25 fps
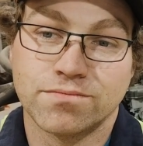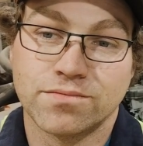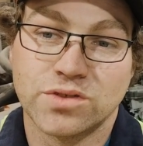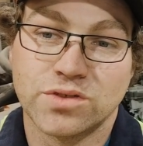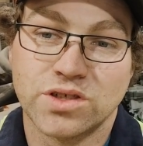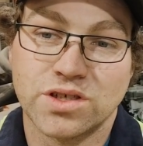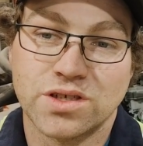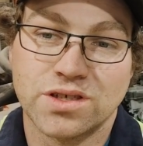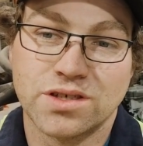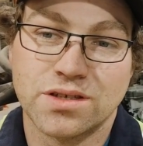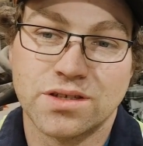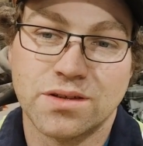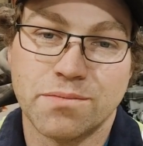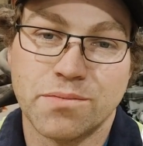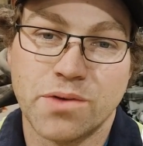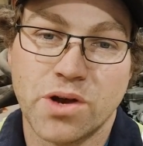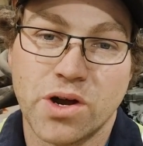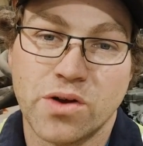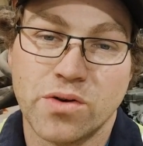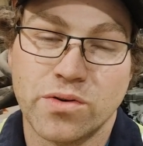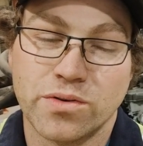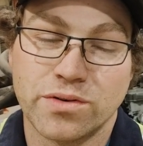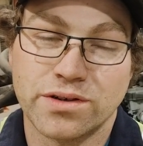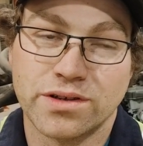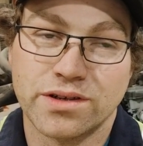just
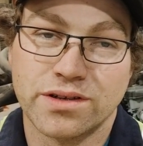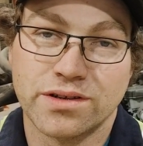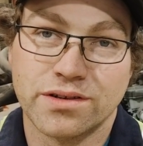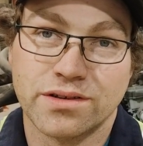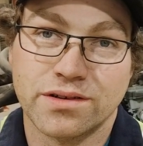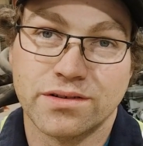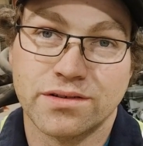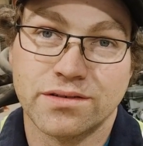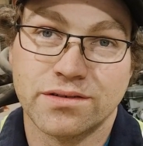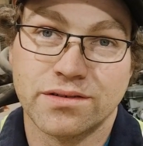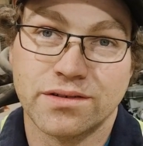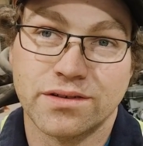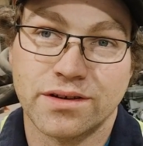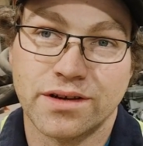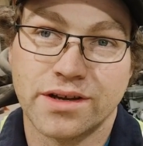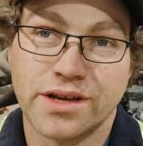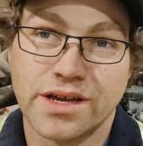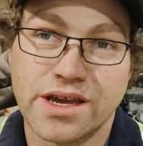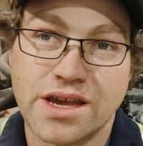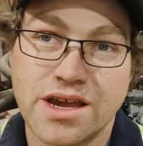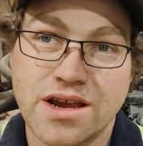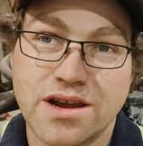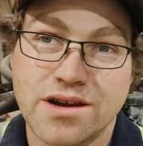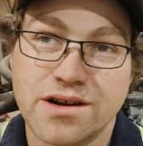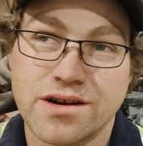about a
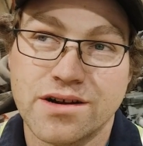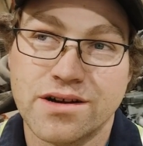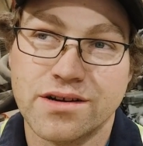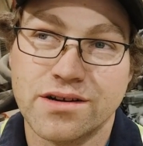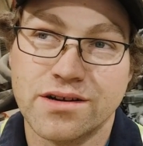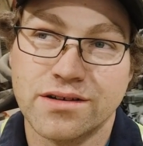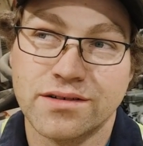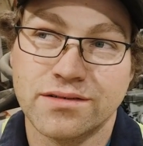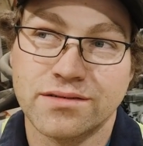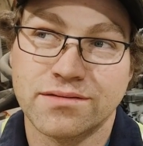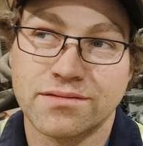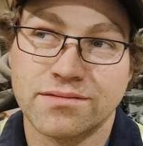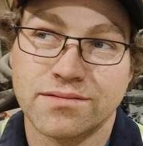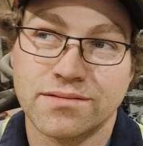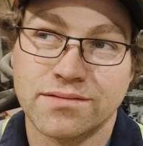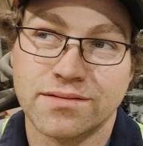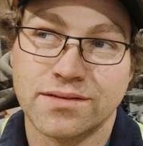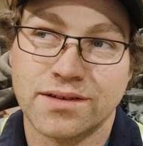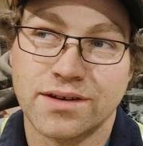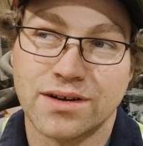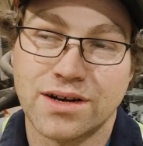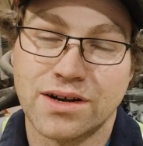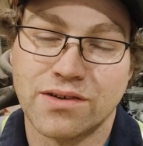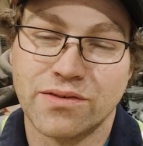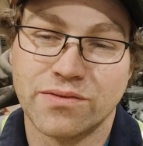year.
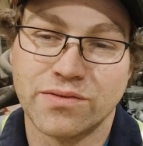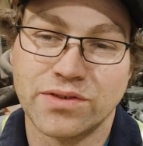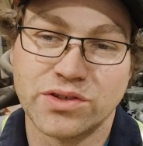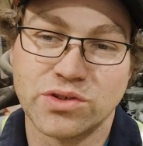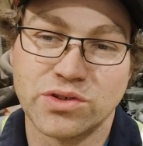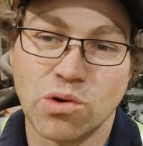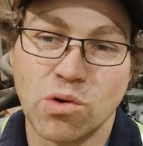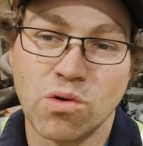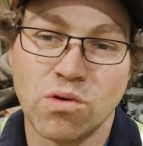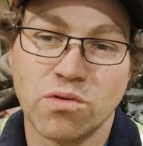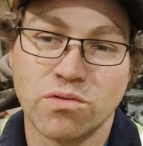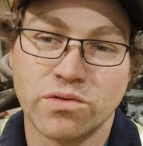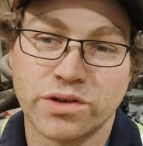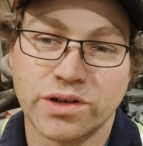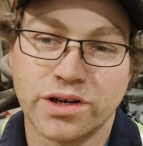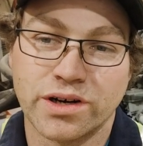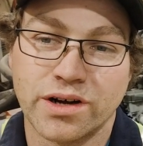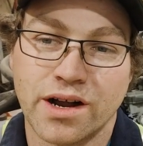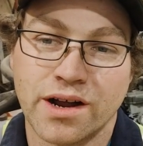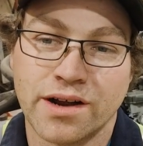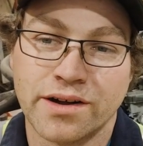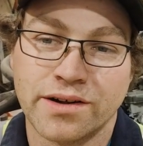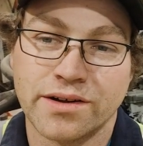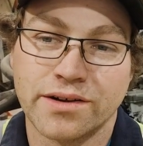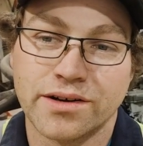I don't know if it's over
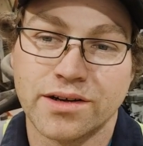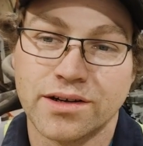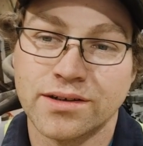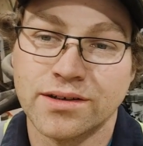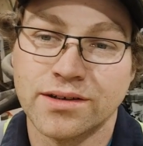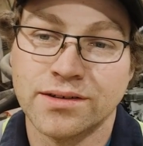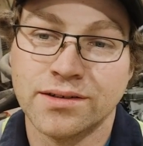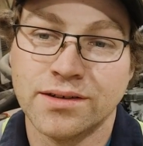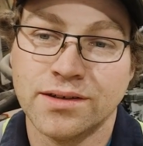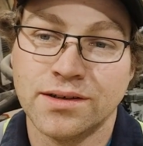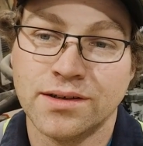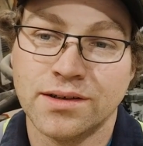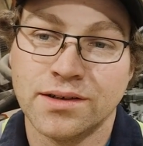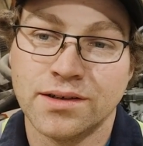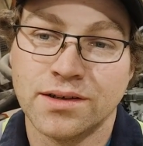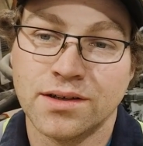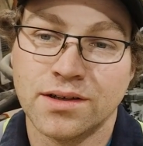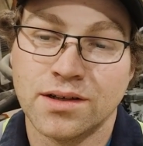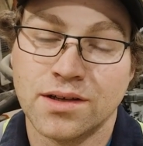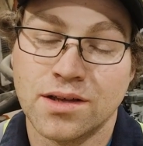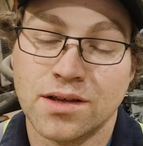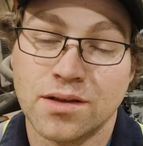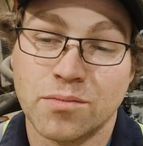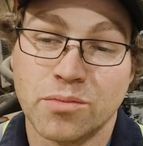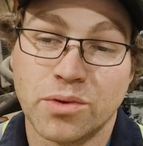or under.
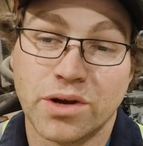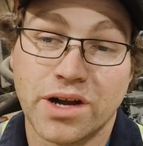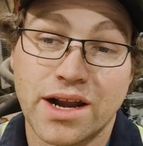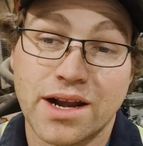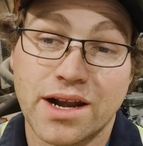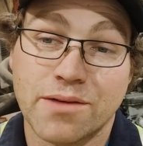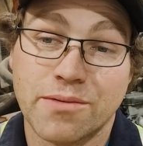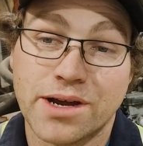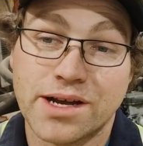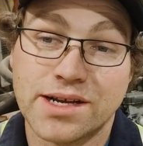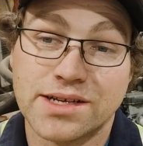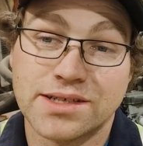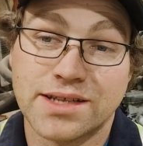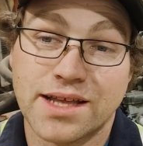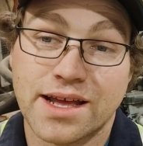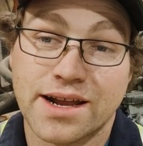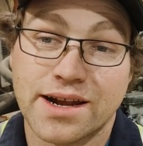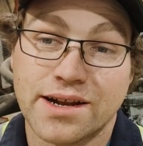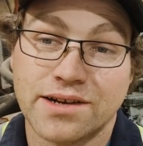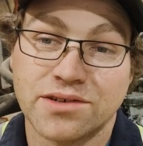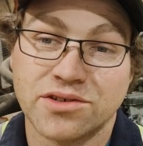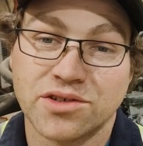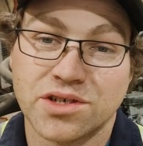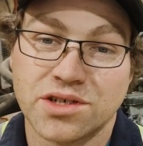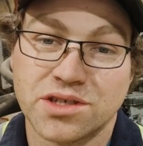But anyways, that
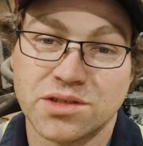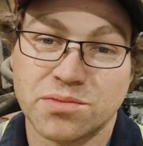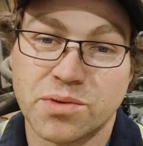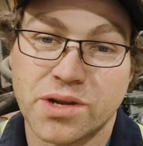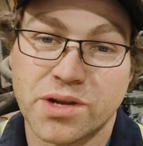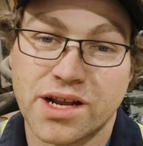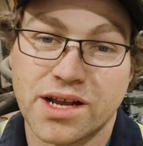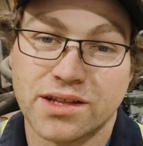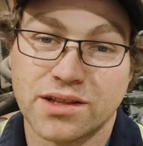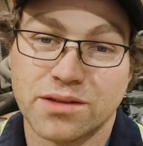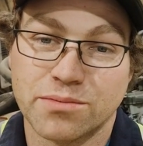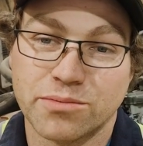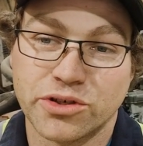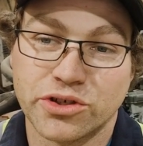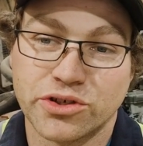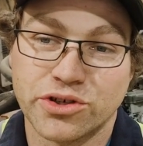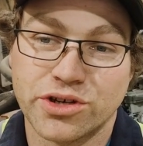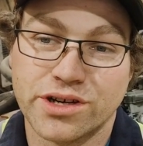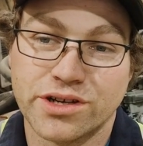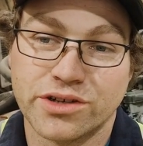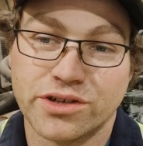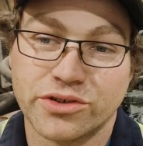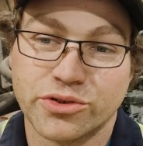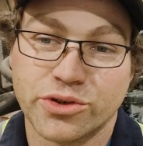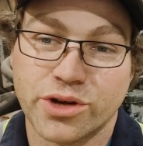engine has been at the
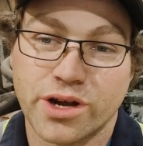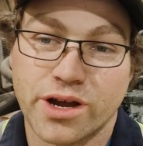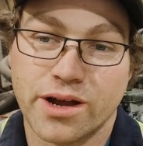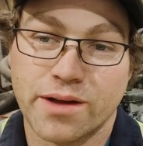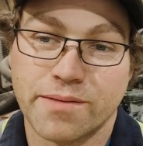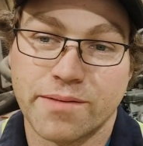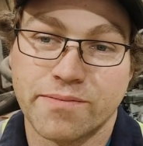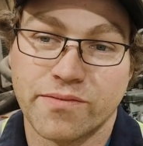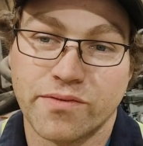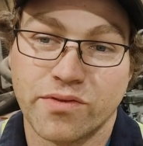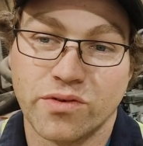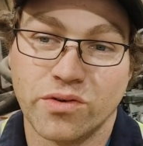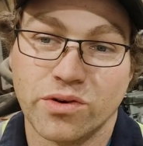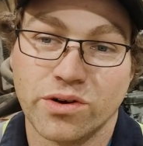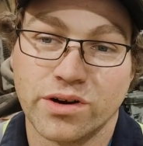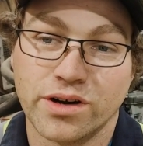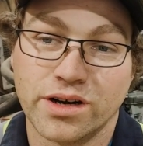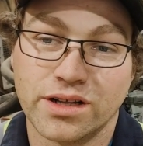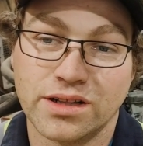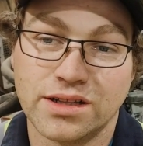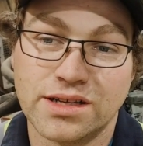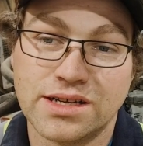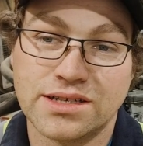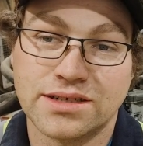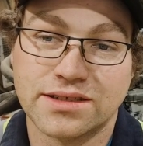machine shop for
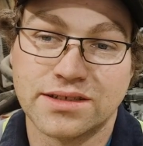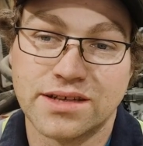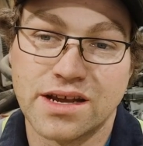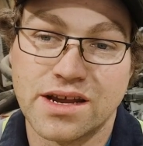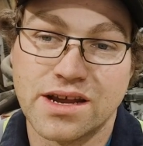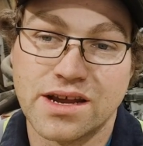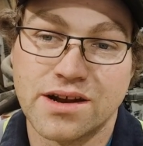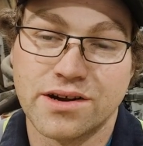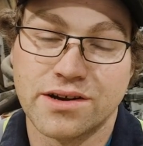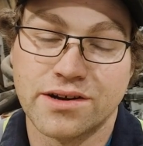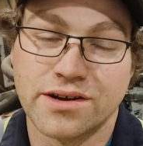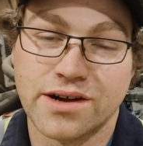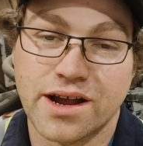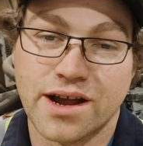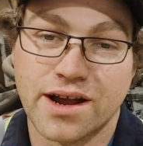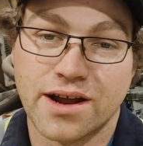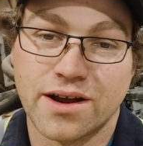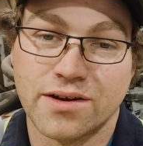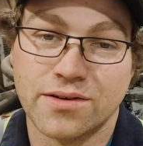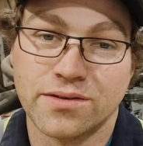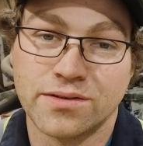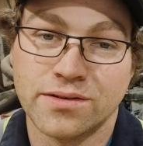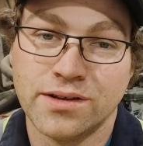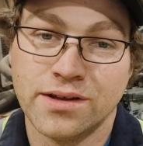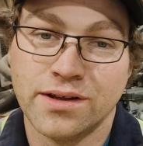at least a year
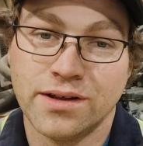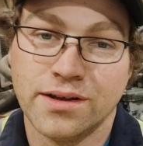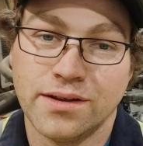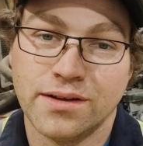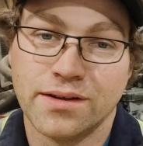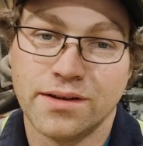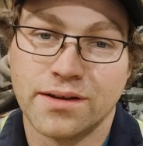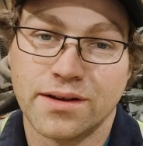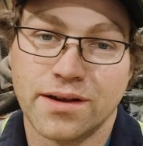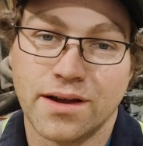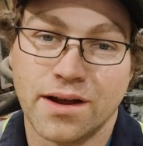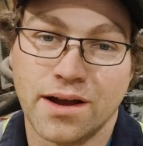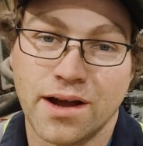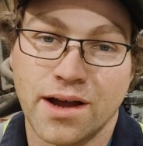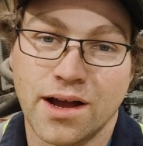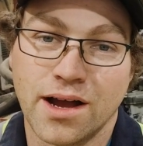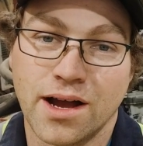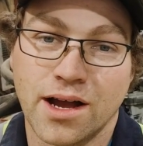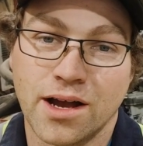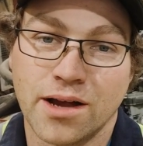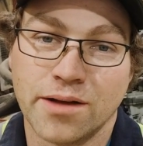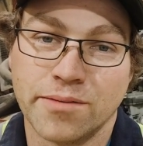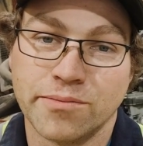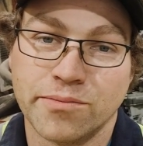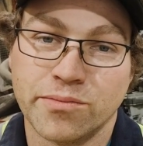now.
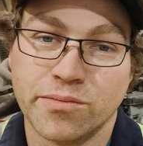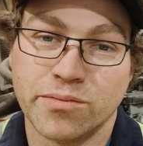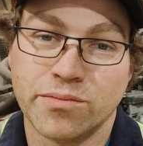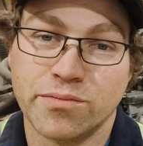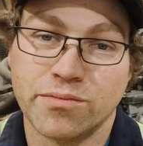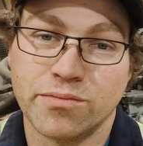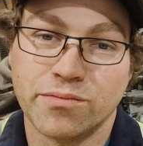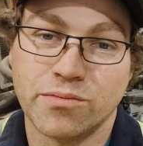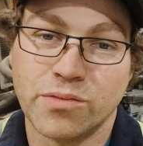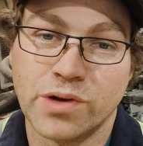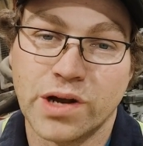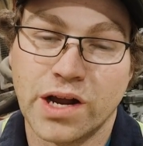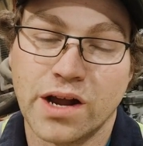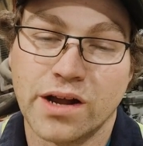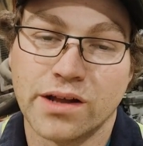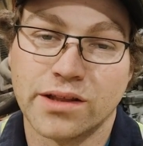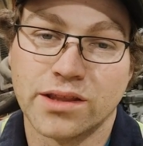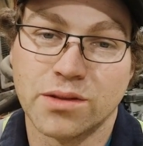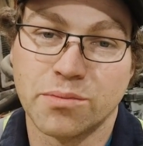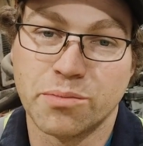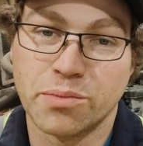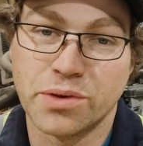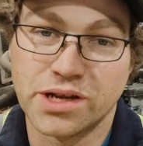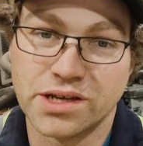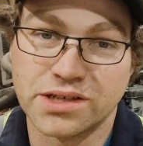We
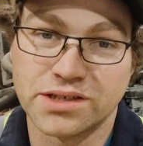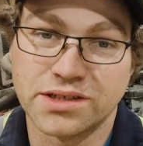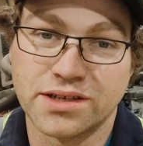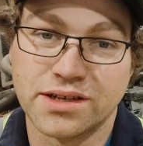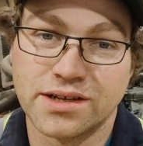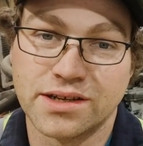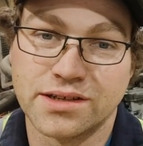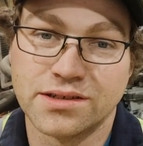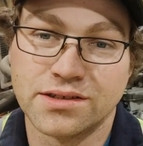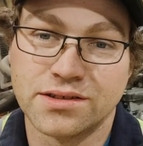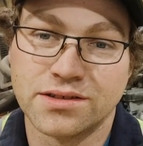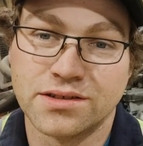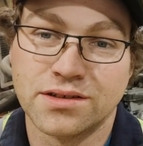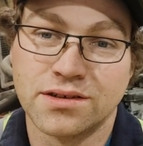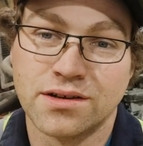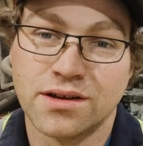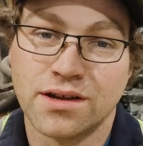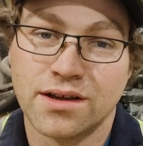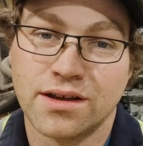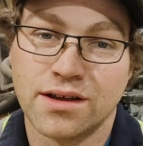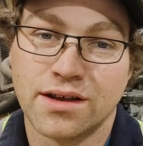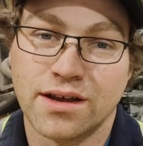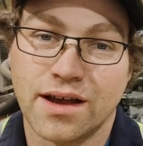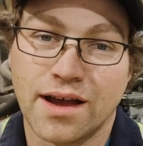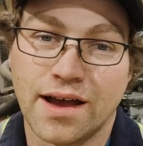got the pistons.
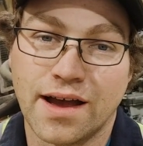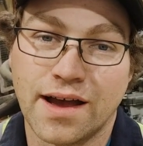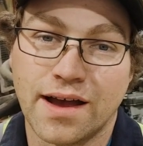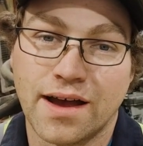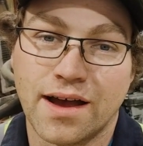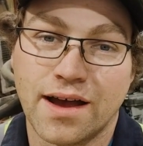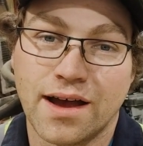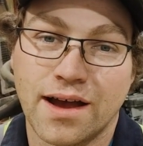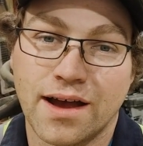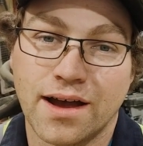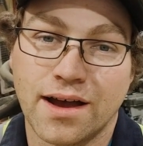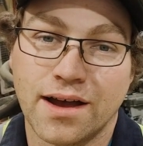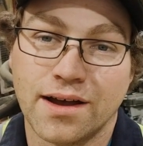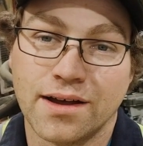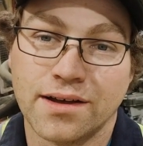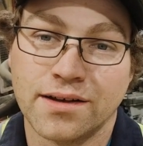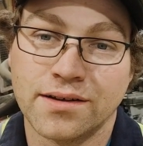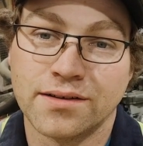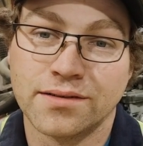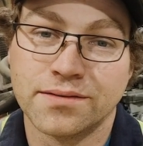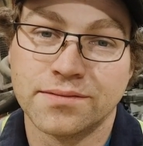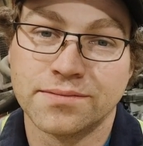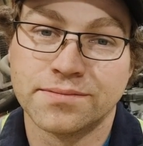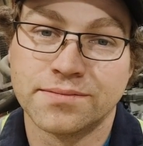Update